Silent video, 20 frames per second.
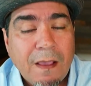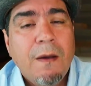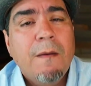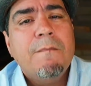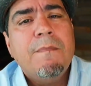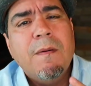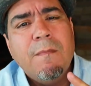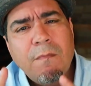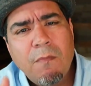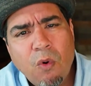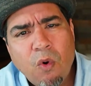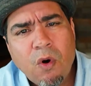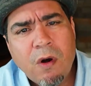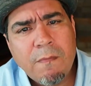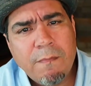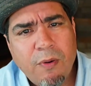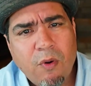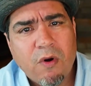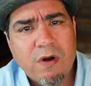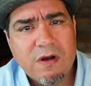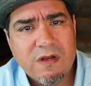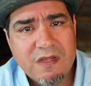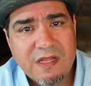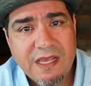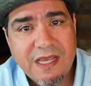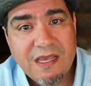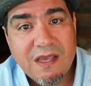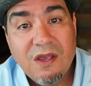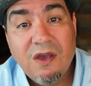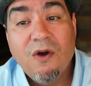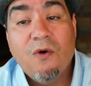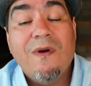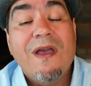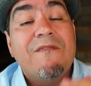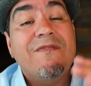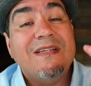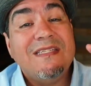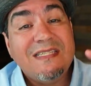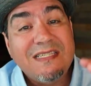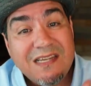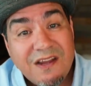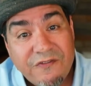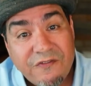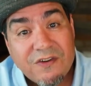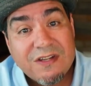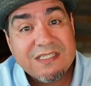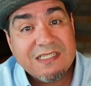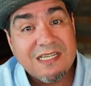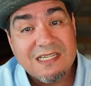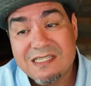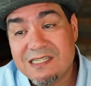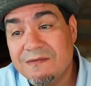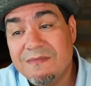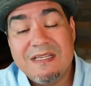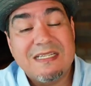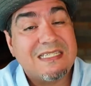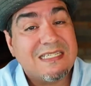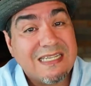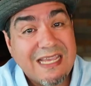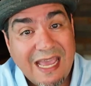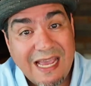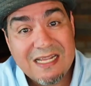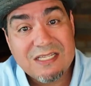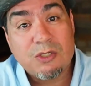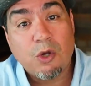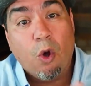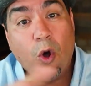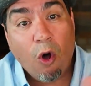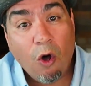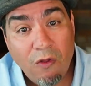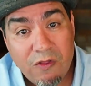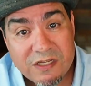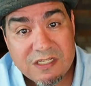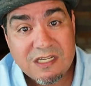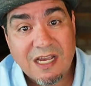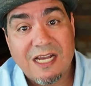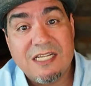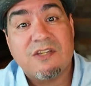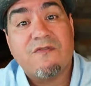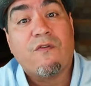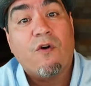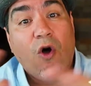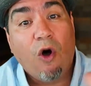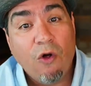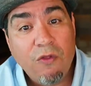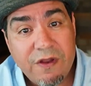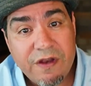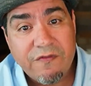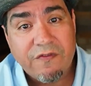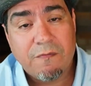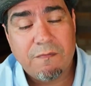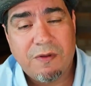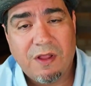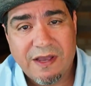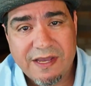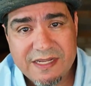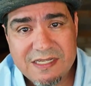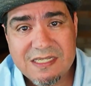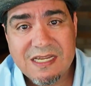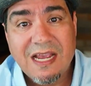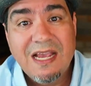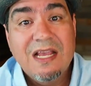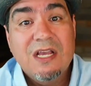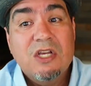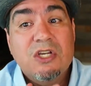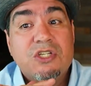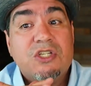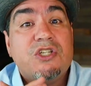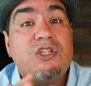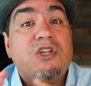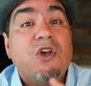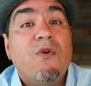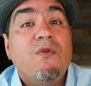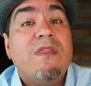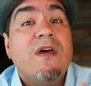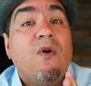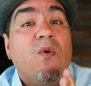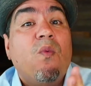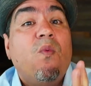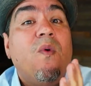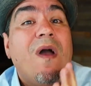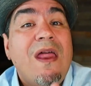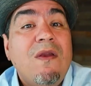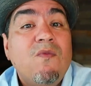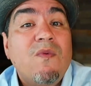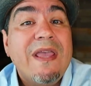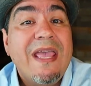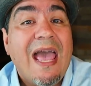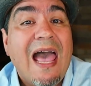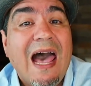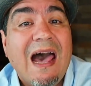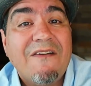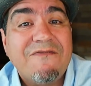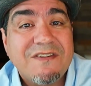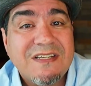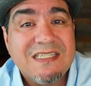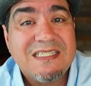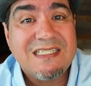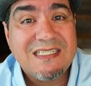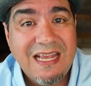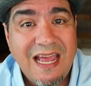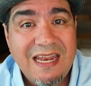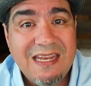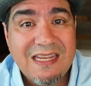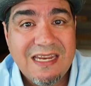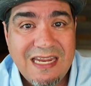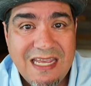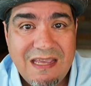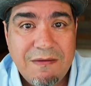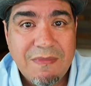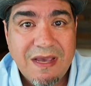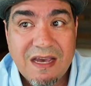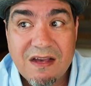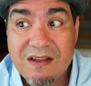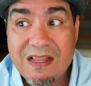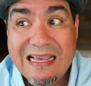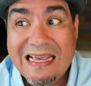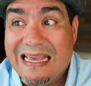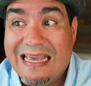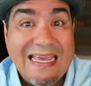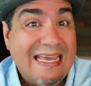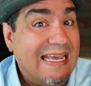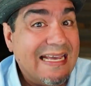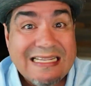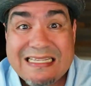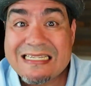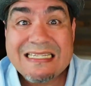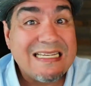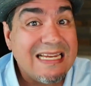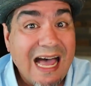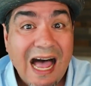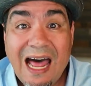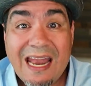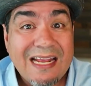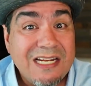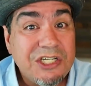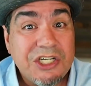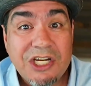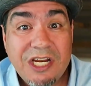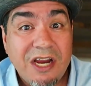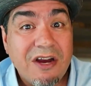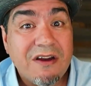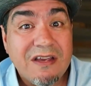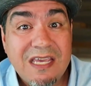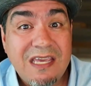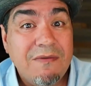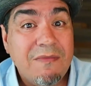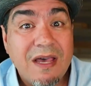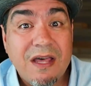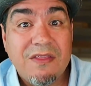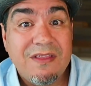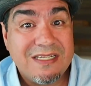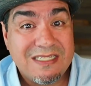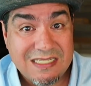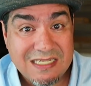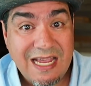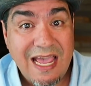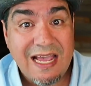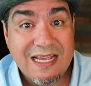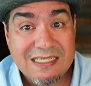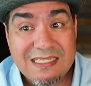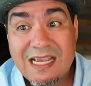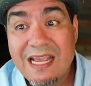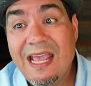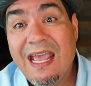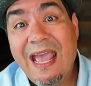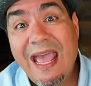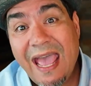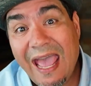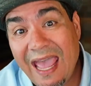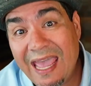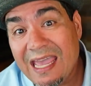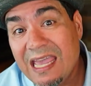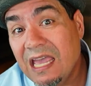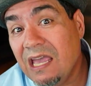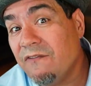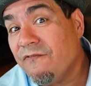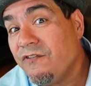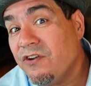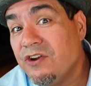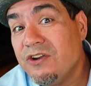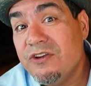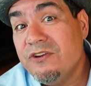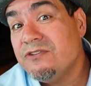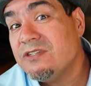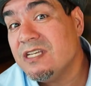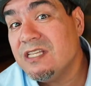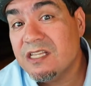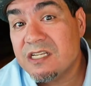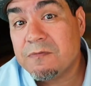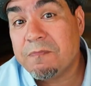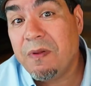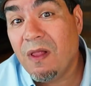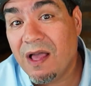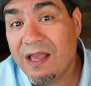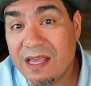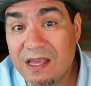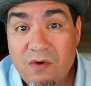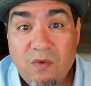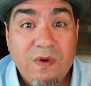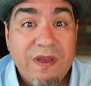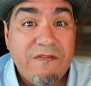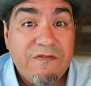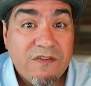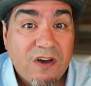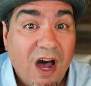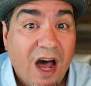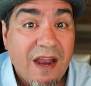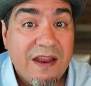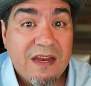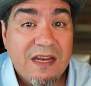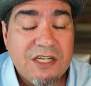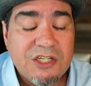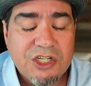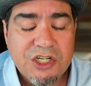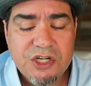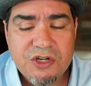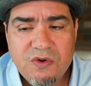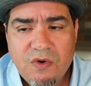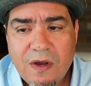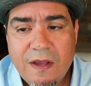But more importantly, we have a different system that scans all the sites for all the different plugins so that when we have to send an email, it's not a generic email that says, hey, if you're using this plugin, we've caught an issue.